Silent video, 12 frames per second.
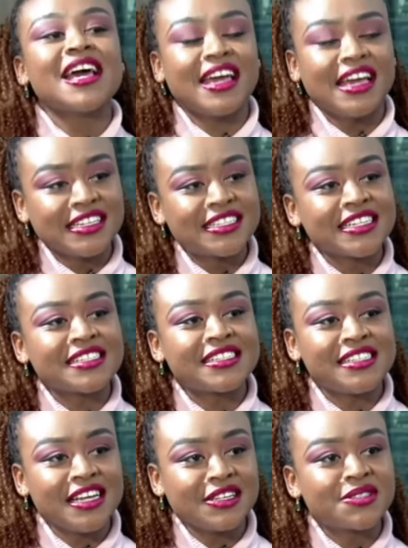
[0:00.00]

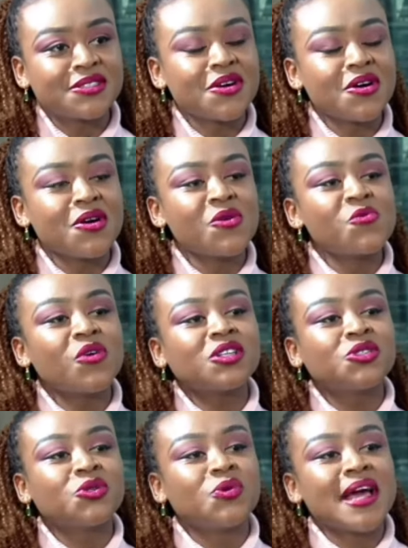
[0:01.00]
Interesting. So what
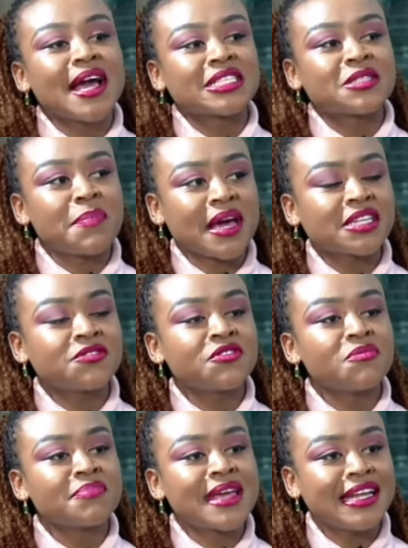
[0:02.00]
should we expect
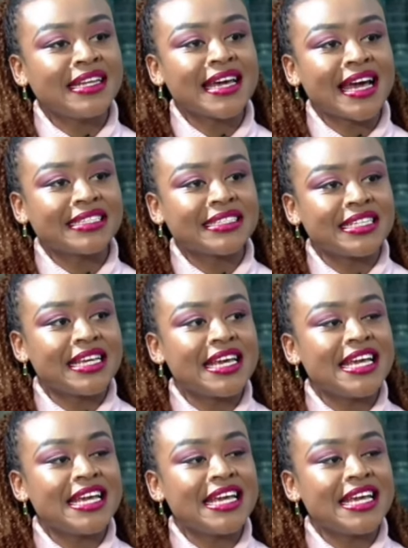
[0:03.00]
from KDIC